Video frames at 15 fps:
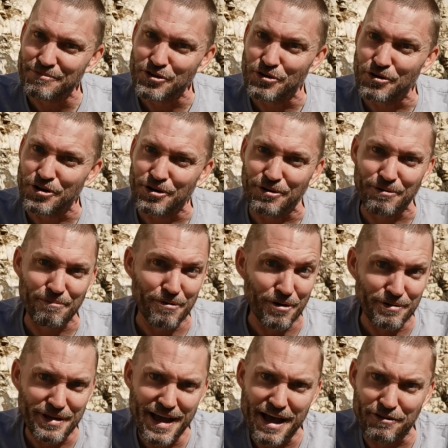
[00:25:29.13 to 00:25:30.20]
You're
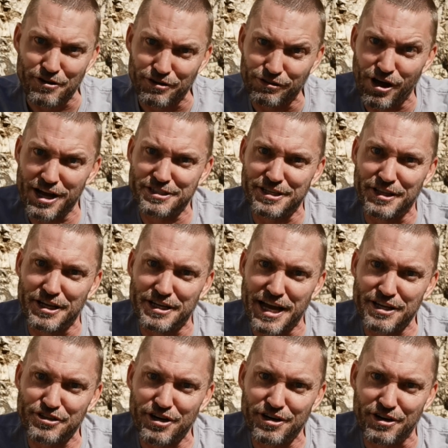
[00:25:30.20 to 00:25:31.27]
lost in the
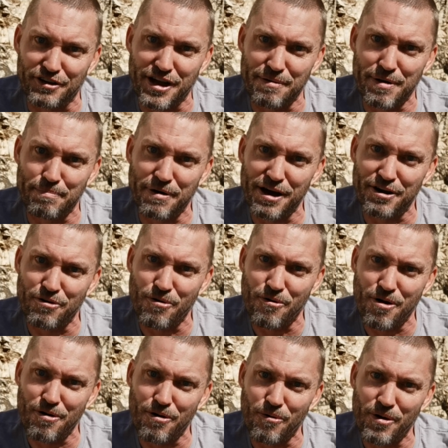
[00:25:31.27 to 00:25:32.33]
desert. You come upon
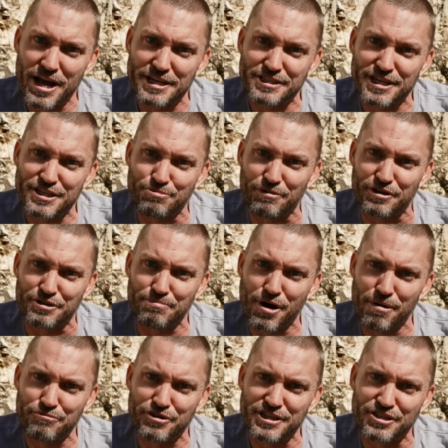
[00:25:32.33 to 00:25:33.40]
an oasis where there's
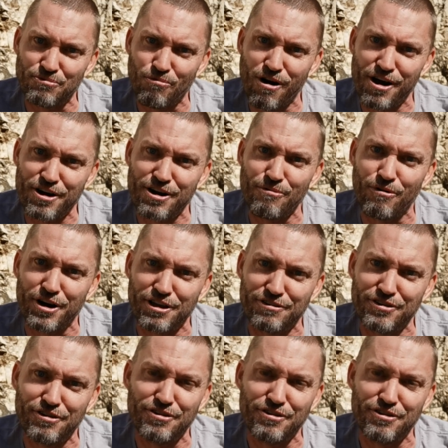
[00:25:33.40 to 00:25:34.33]
palm trees and water. What do?